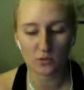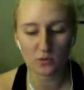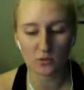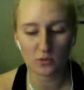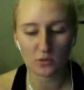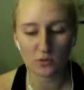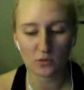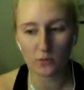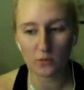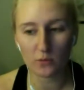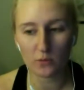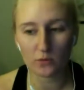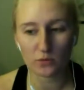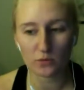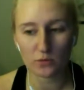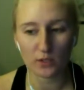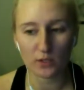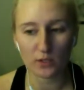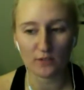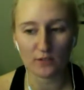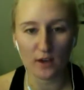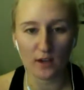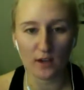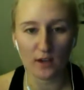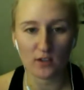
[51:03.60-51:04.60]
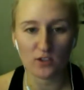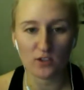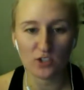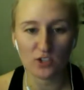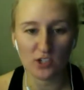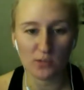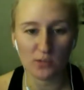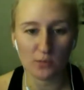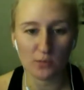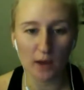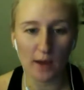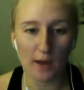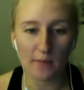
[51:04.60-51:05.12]
1 was really fun. G
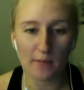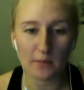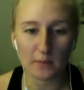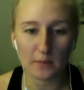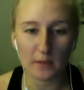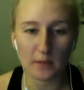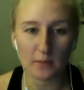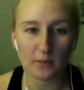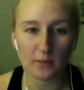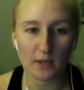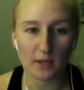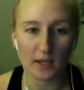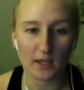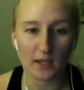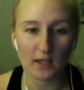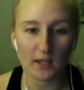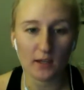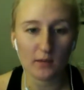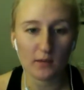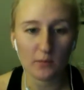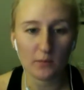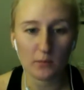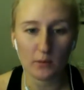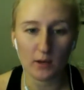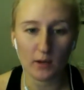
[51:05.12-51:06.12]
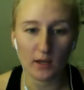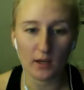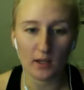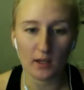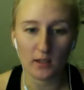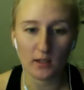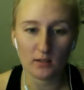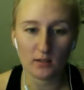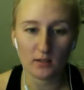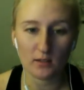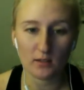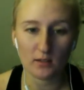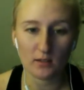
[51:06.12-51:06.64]
bribed me to play it, but
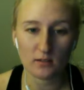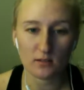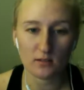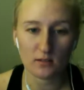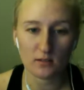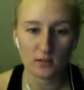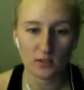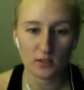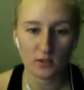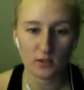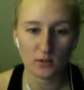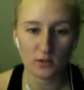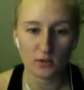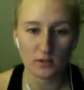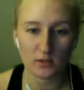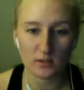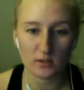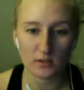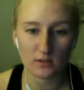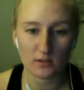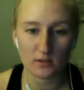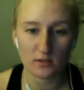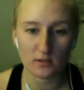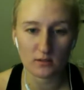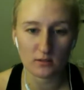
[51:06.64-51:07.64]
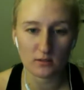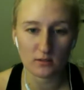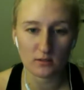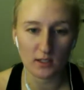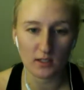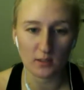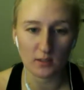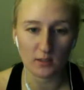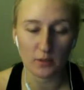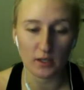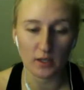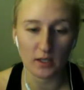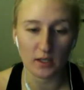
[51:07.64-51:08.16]
2 is I
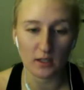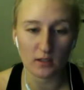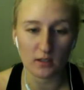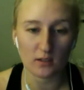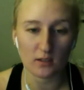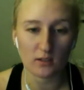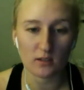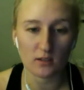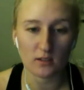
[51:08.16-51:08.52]
need to play it.